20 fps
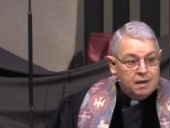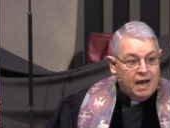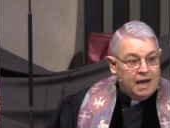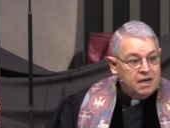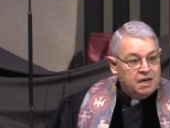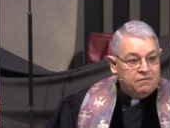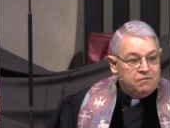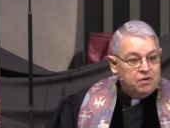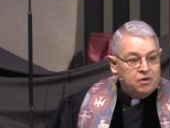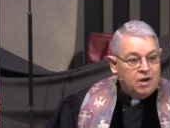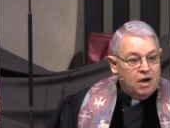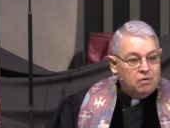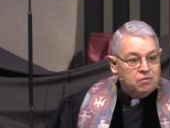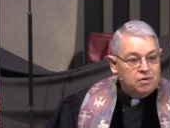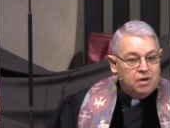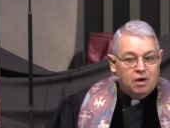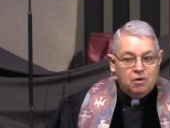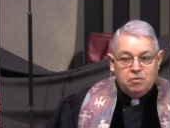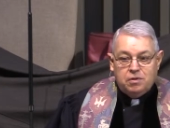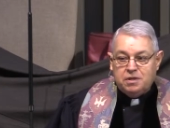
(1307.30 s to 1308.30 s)
And if you
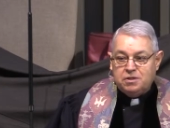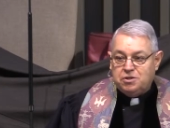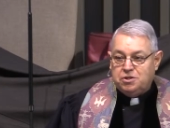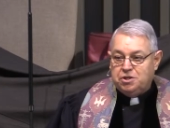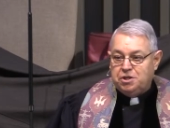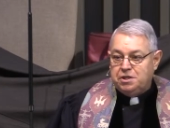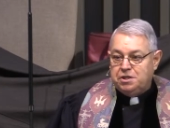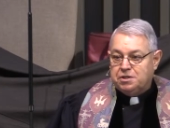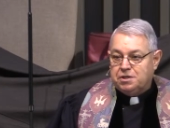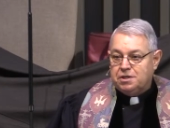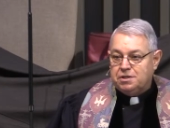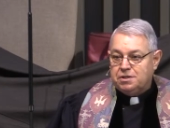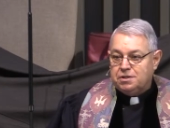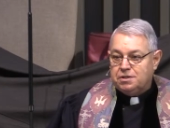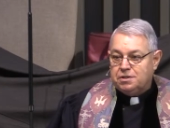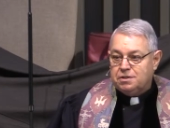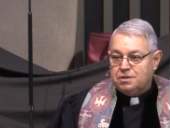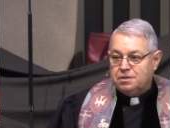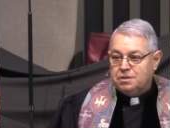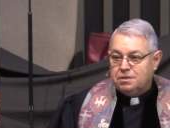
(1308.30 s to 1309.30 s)
don't know this
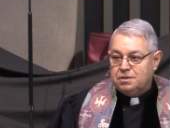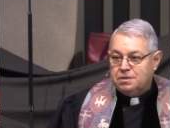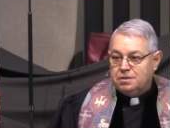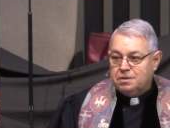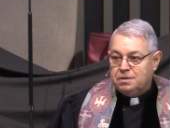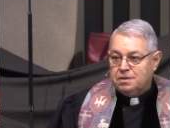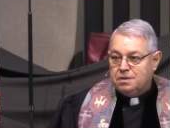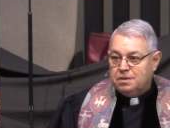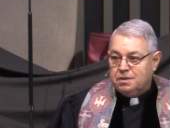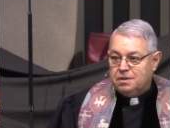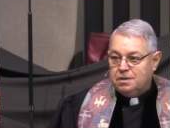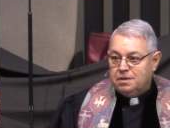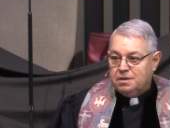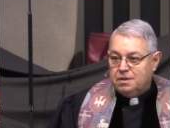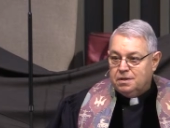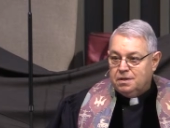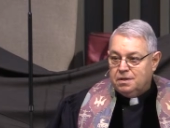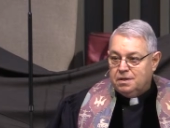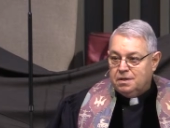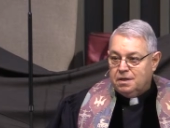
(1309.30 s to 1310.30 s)
Jesus,
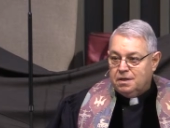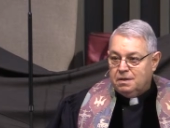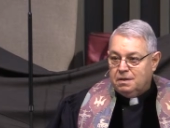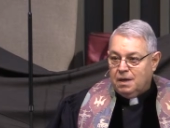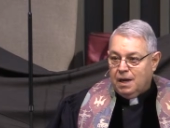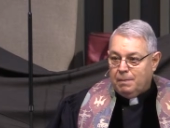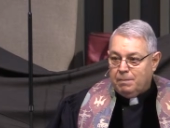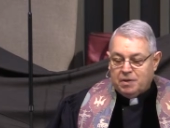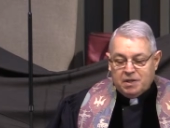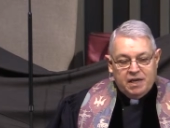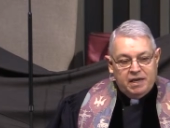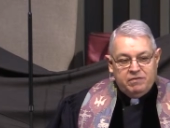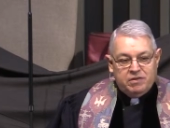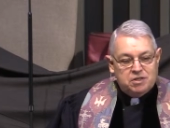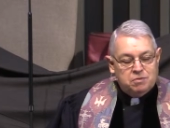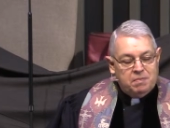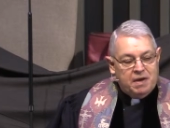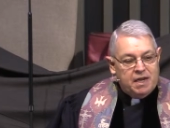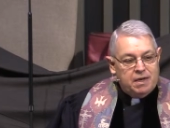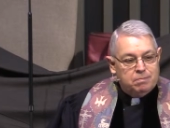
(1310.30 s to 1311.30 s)
I believe
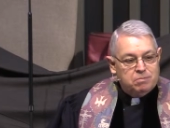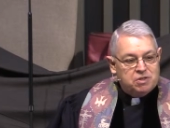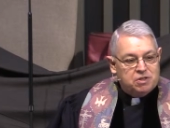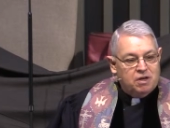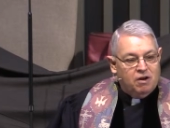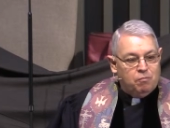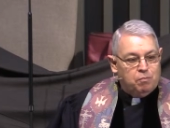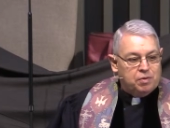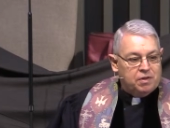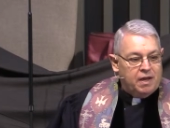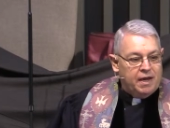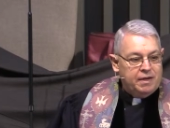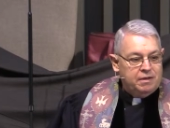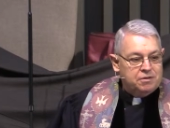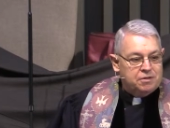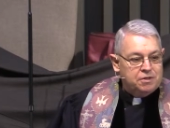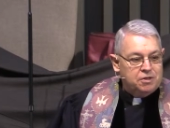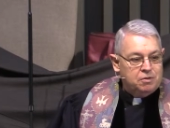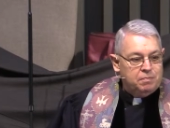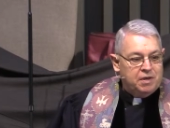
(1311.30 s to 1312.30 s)
he's made himself
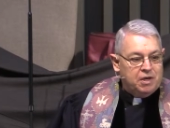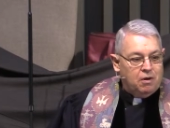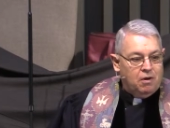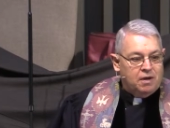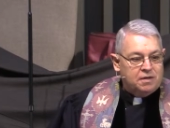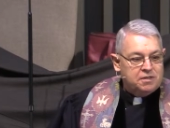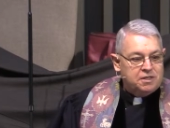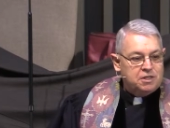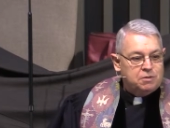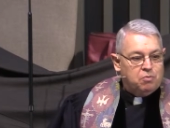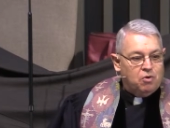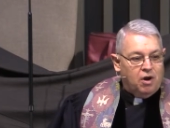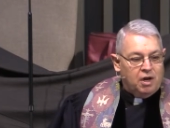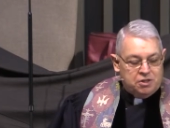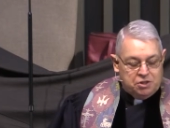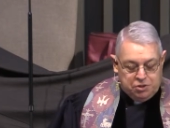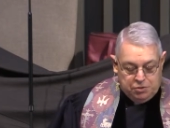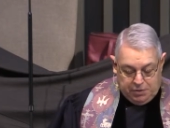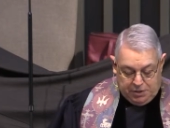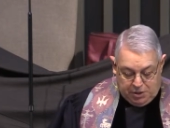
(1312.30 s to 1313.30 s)
plain to you because he's
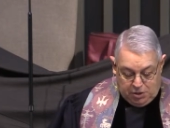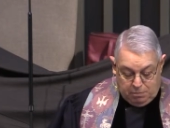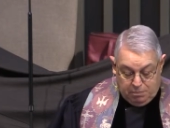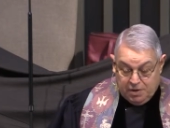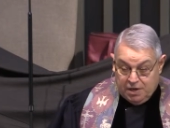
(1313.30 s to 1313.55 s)
brought you here.